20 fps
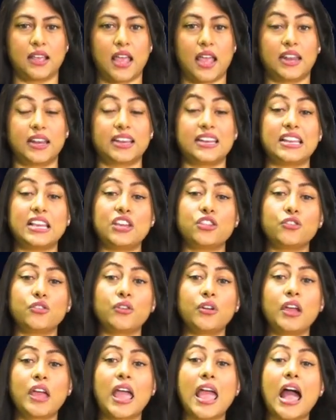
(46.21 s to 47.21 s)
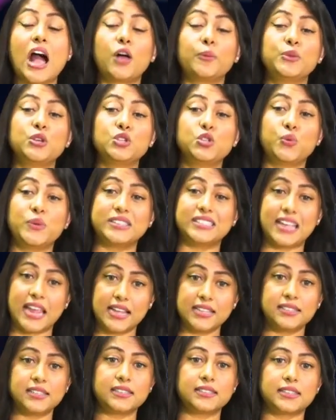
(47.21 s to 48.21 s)
and it can either help you to
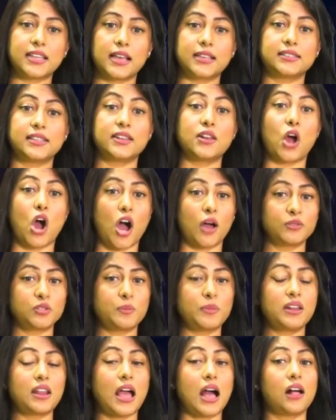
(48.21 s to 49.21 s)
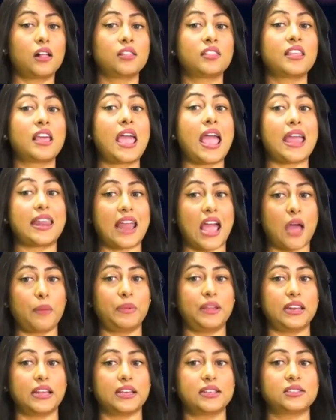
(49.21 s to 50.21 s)
attain success and optimum health and
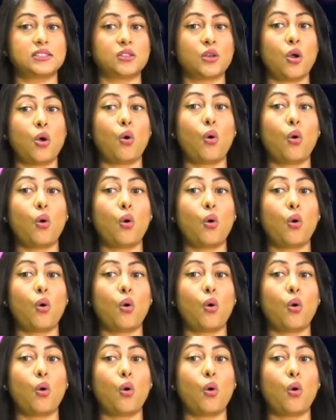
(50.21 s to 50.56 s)
happiness,